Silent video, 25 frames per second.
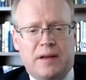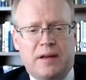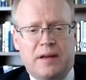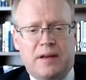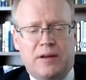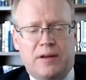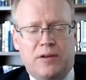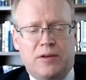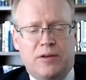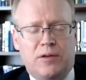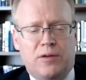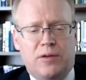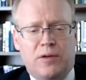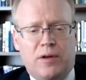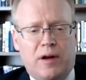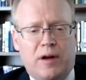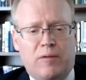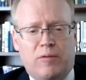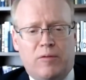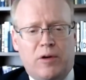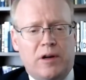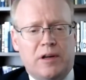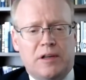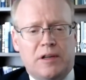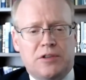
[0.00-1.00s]

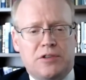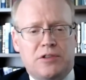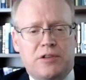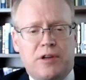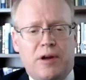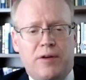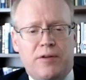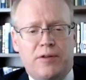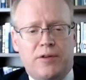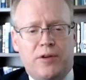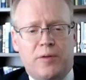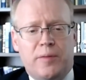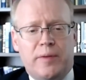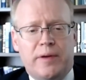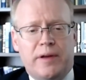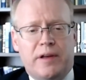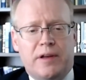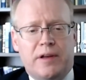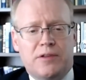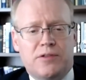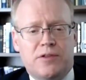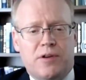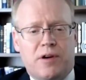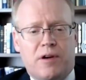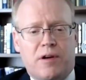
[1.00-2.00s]
we're going to stone you
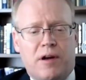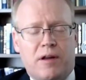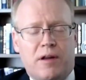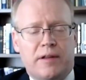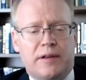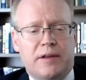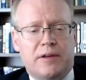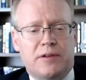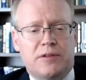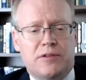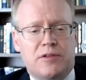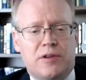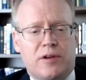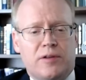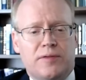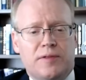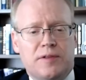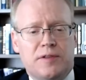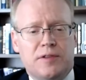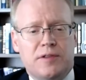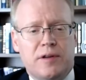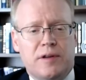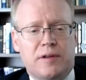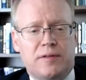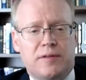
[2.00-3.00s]
because you're calling yourself a
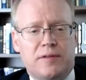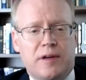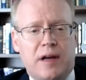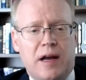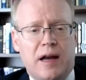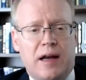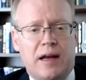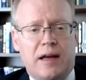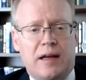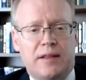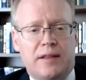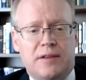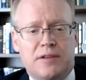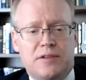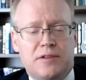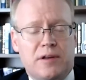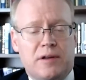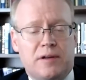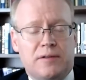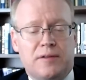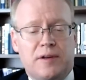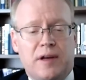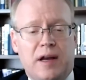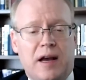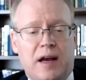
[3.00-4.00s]
son of God, the Son
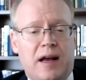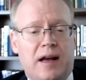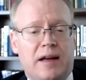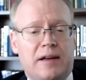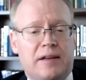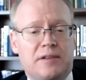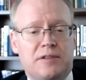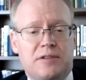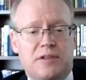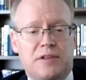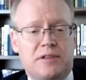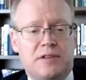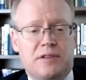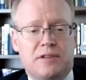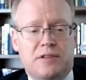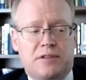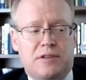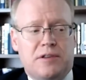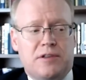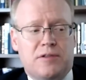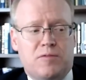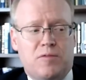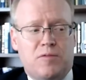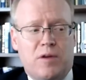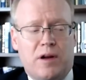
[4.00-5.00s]
of God. And Jesus
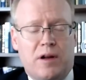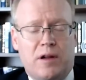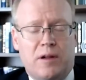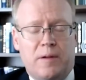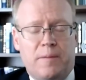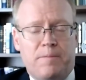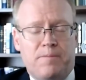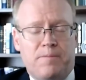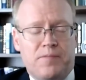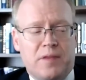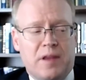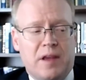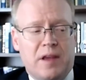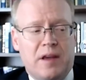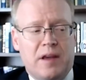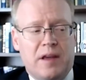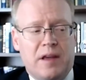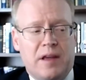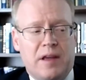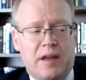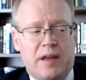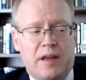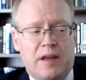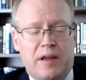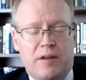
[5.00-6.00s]
says, well,
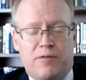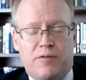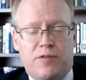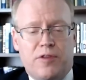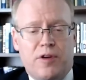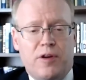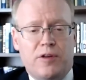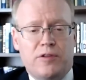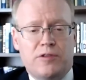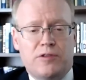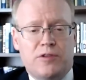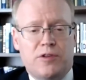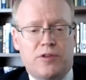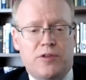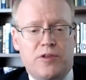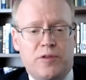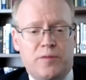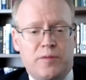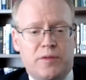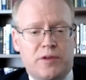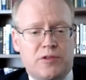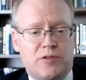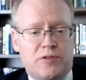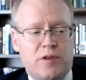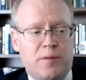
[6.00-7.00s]
if those to whom
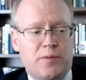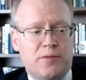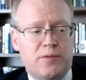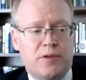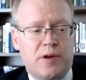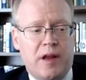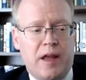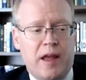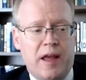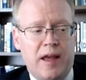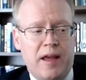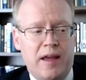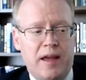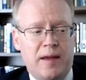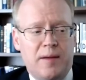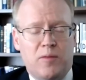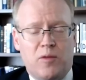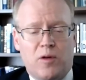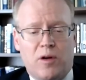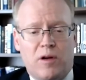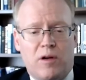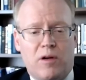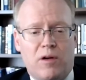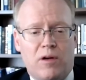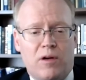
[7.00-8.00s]
the scripture came
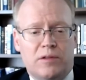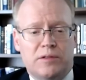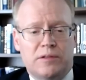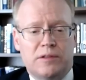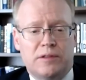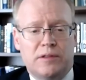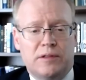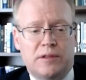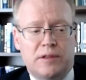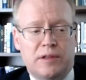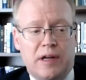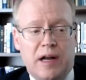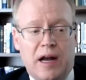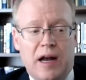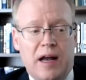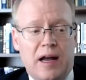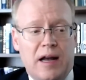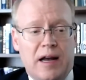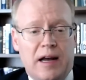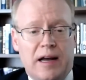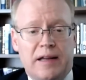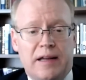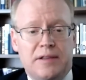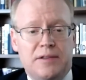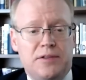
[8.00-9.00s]
were called
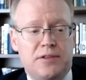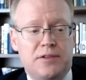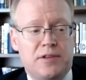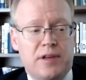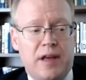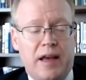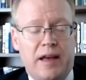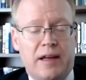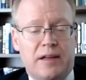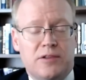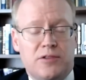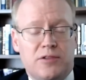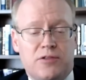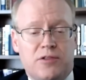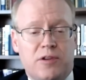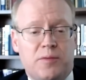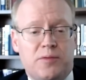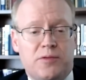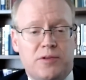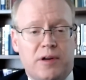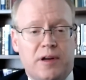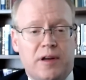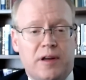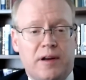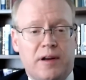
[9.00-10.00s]
gods, and
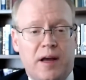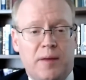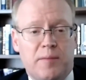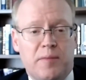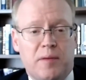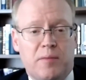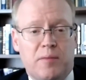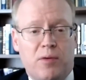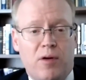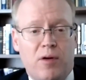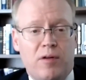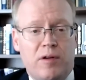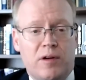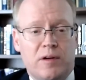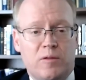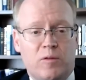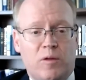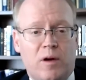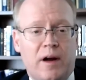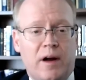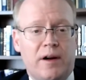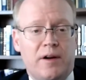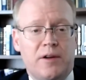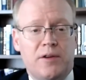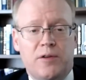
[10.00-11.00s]
scripture cannot be broken,
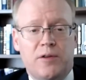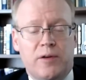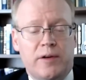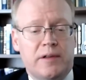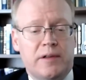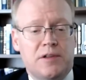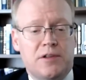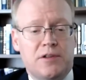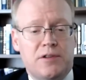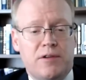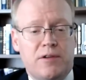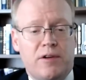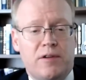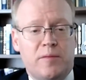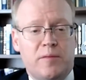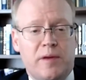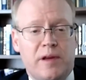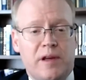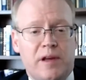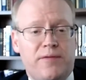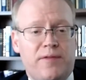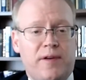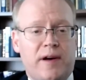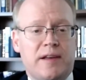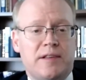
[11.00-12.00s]
why are you going to stone me
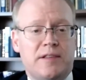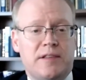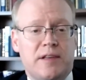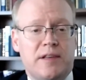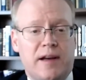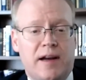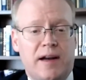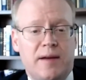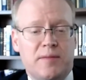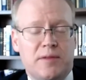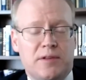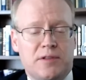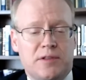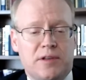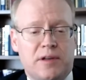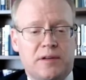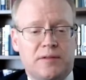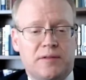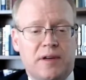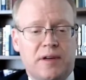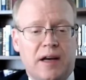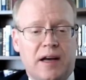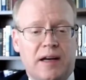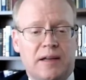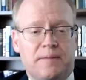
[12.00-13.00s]
if I say I'm the Son of
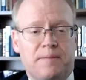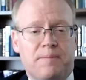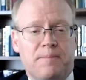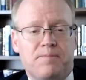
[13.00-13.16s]
God?